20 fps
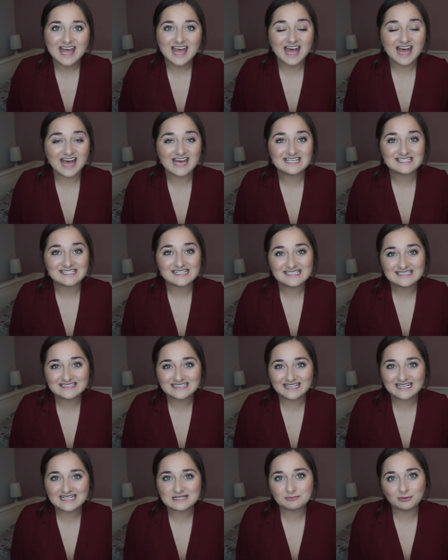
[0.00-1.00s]
and
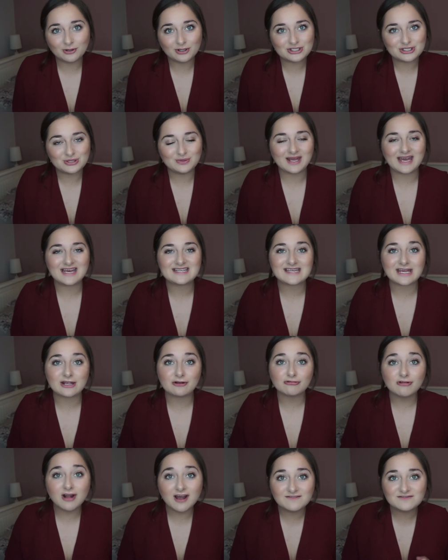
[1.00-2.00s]
inside each box you get a
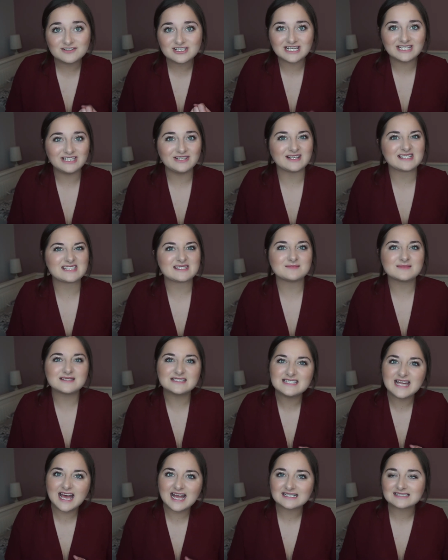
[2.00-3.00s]
craft gin, you get some
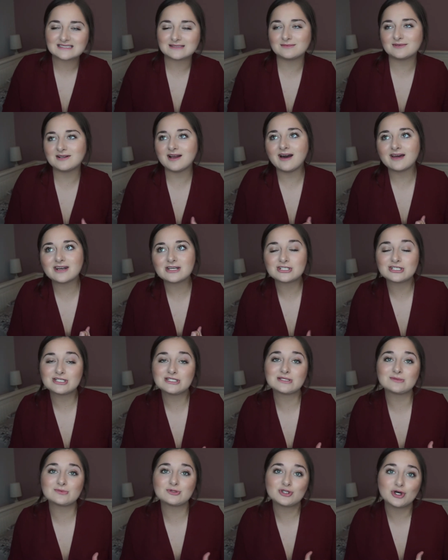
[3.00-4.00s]
snacks, some
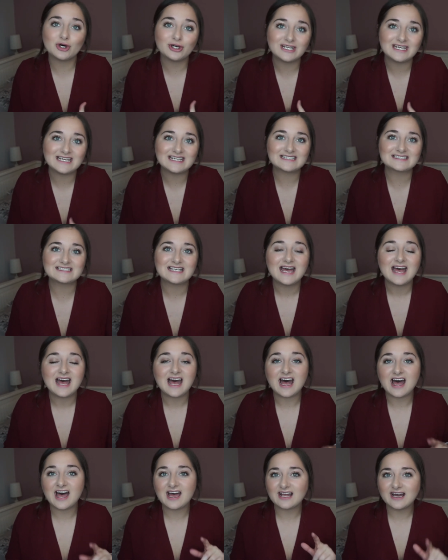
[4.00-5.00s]
garnishes, some tonics,
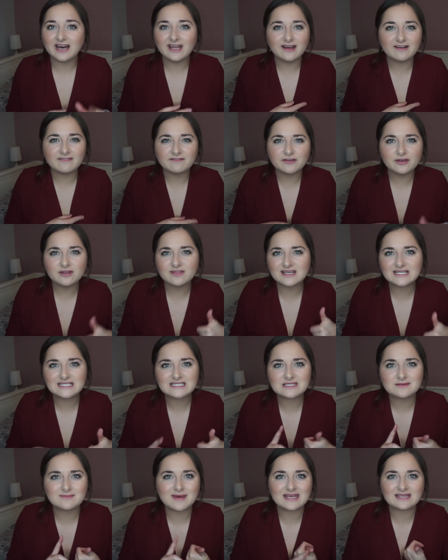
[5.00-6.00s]
uh, a few
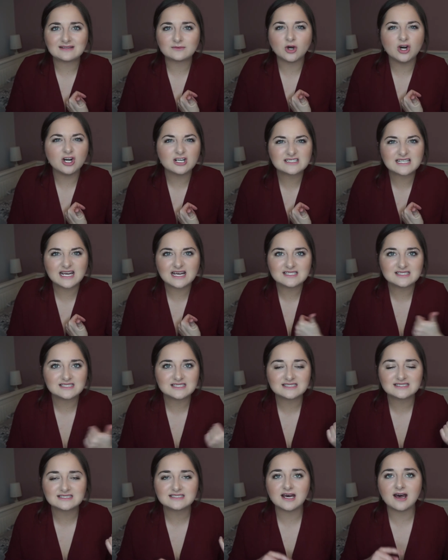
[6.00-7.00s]
things to make cocktails
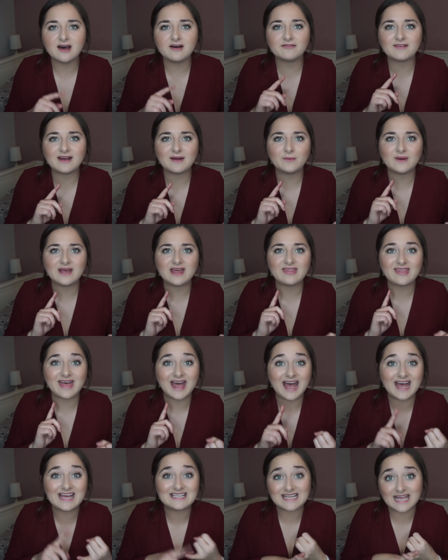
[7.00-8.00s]
and stuff with
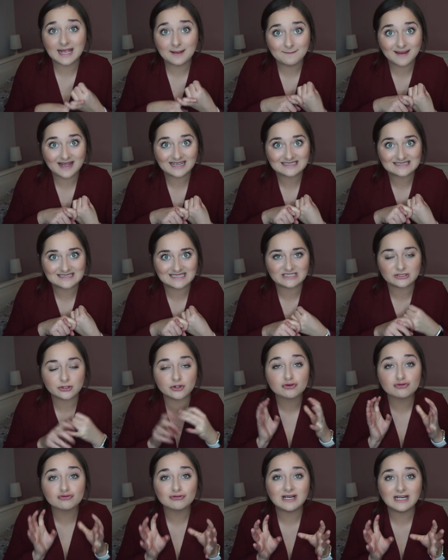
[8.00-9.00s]
and a magazine. So
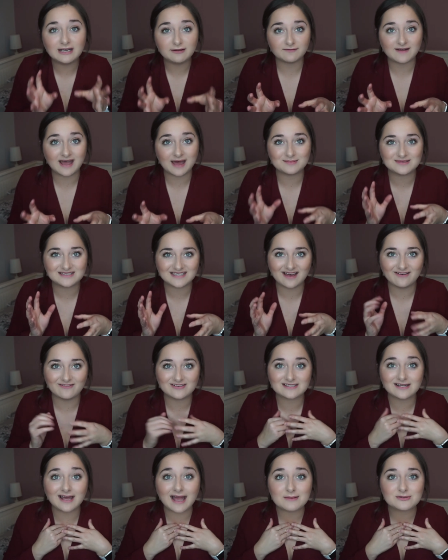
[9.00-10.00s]
it's a really fab service
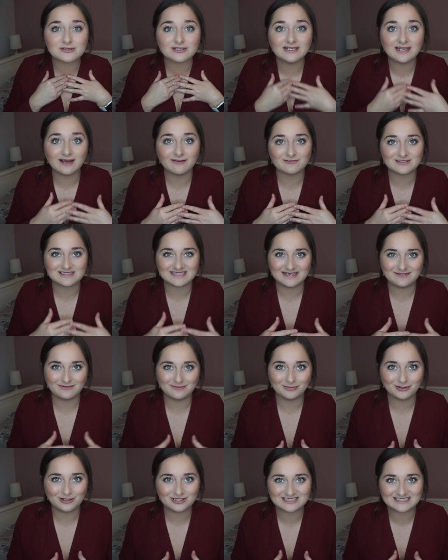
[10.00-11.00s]
and I actually love
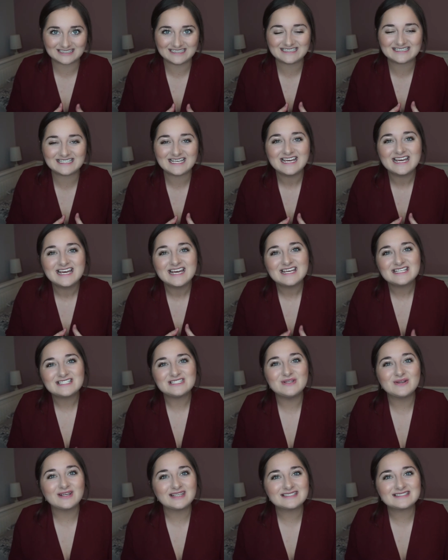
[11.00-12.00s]
receiving boxes.
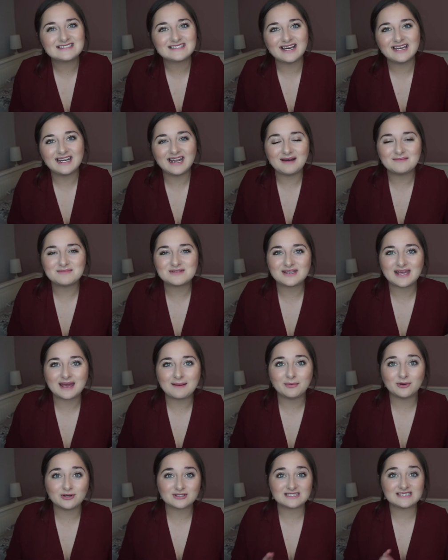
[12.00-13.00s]
So you can sign up to
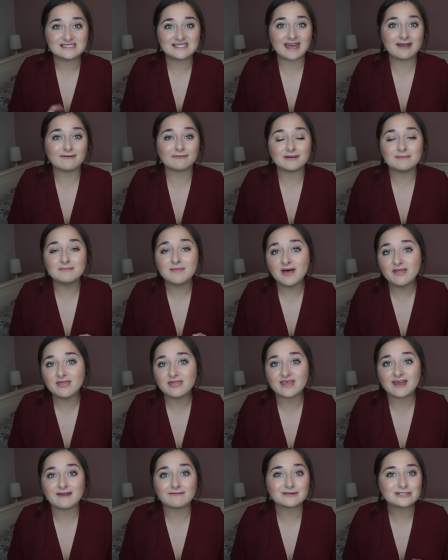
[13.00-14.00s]
get boxes every
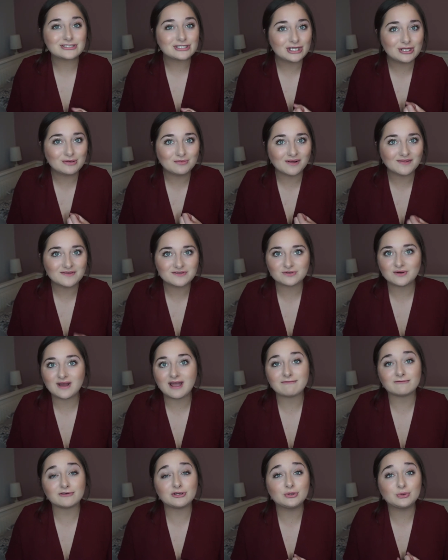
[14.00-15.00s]
month, every two months or
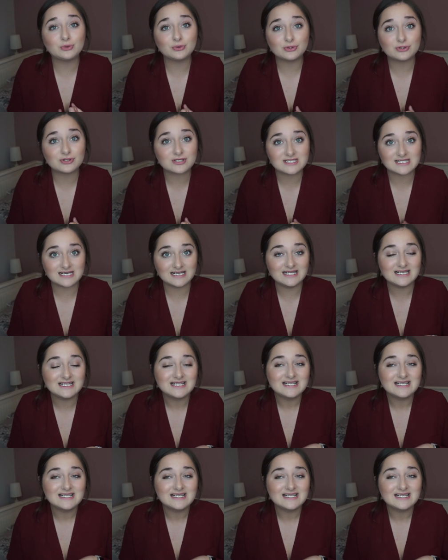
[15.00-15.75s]
every quarter.